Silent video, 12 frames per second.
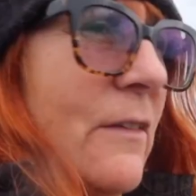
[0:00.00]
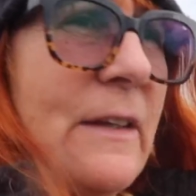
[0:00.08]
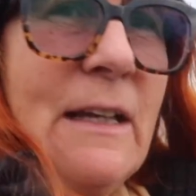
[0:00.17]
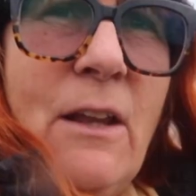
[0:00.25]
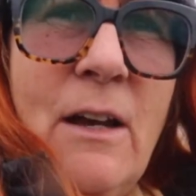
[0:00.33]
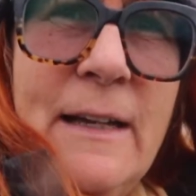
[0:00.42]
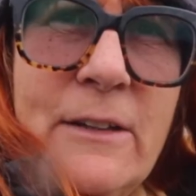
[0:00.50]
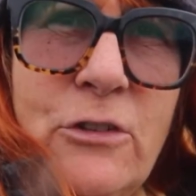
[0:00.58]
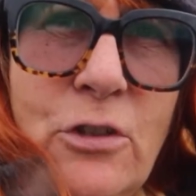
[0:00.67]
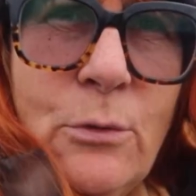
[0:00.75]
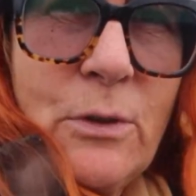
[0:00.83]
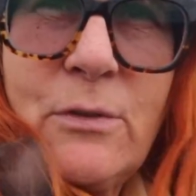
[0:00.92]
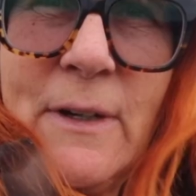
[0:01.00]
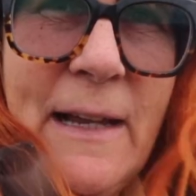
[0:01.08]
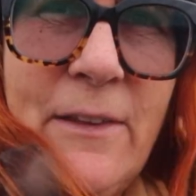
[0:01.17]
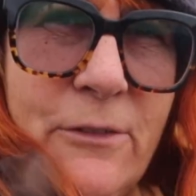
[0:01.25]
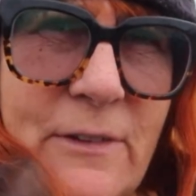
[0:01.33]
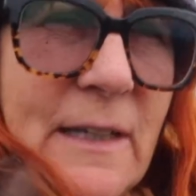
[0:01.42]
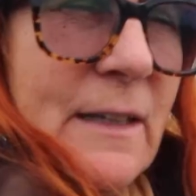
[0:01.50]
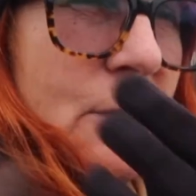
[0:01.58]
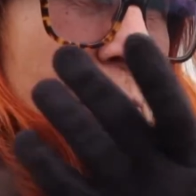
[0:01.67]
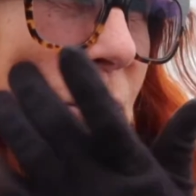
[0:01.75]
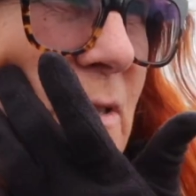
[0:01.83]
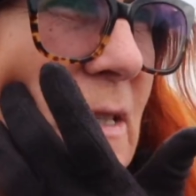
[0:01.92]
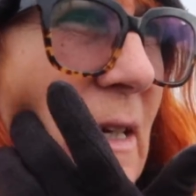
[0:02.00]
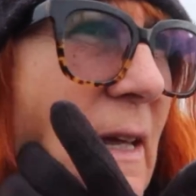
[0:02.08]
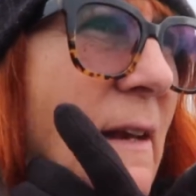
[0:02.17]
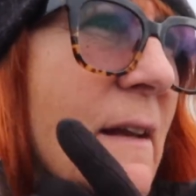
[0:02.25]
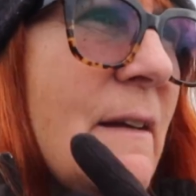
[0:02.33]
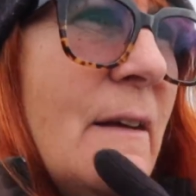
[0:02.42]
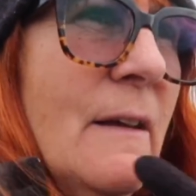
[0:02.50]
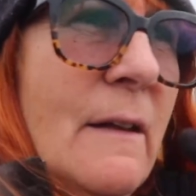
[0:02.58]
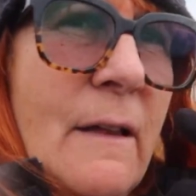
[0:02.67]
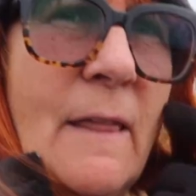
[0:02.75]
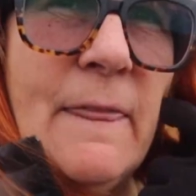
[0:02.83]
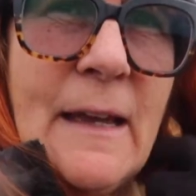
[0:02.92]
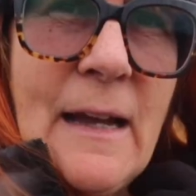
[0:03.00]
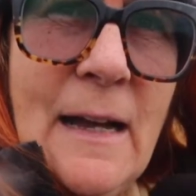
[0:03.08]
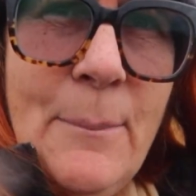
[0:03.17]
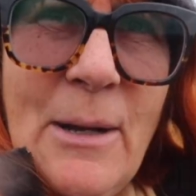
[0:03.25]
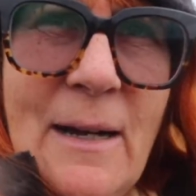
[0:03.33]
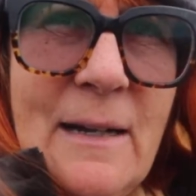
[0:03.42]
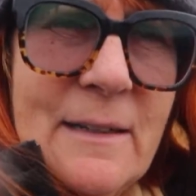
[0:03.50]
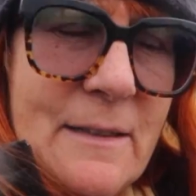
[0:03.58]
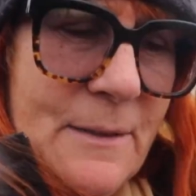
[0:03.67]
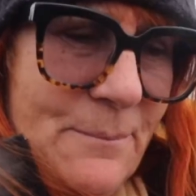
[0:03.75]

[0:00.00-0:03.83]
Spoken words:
only like 2 or 3 other vehicles in the car park.